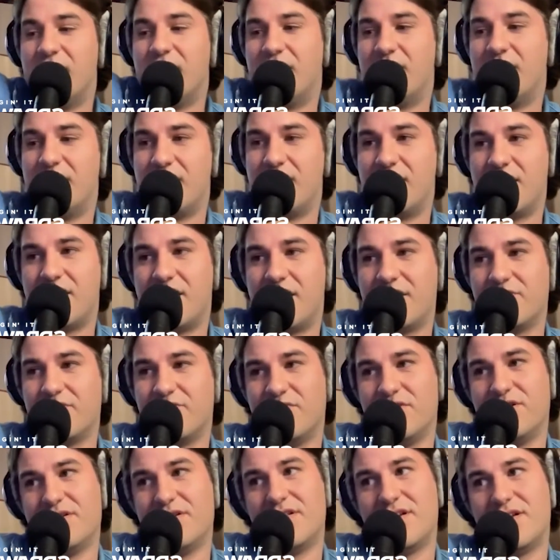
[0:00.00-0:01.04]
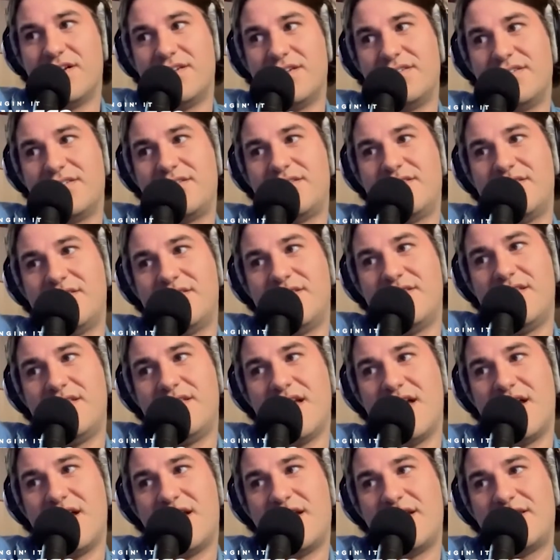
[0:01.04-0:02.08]
uh, I realized
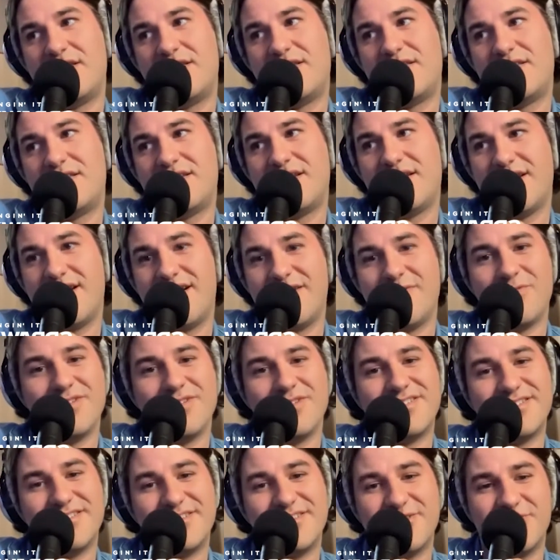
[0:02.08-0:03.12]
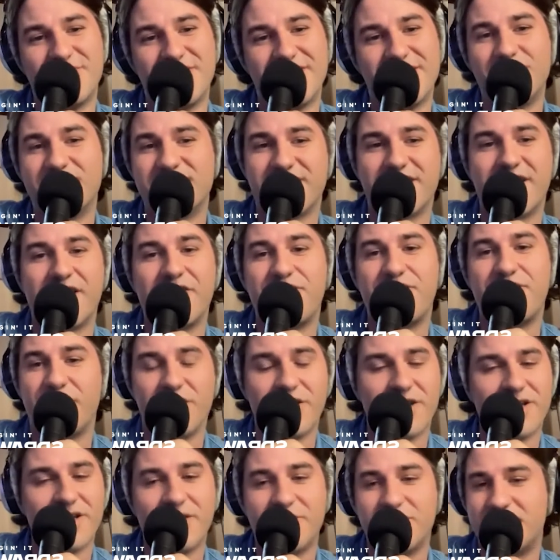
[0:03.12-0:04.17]
that I wasn't too, it was like I felt
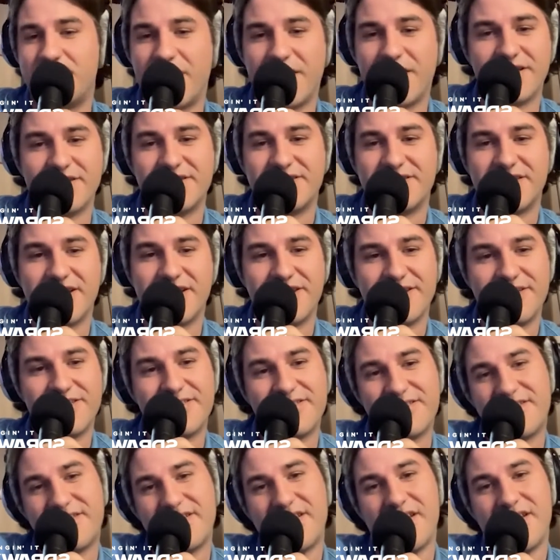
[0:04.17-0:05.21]
like I was back in science.